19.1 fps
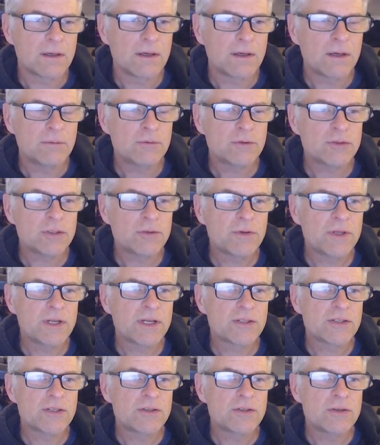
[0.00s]
not sure if you can
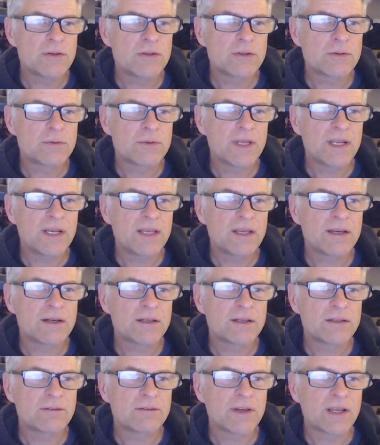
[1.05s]
actually do this with any
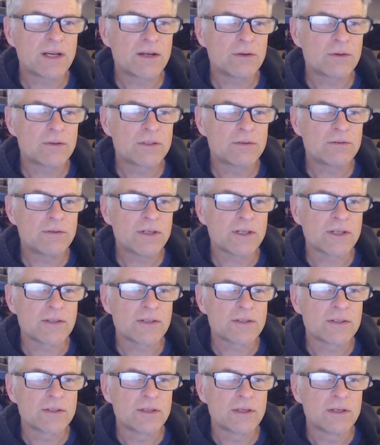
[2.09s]
kind of analog
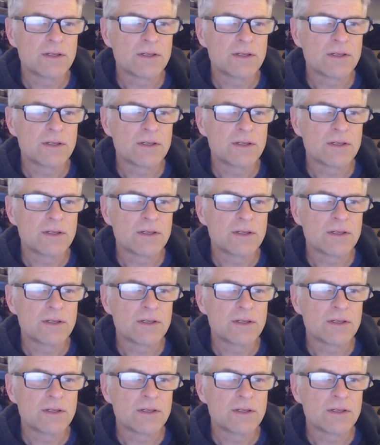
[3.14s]
device.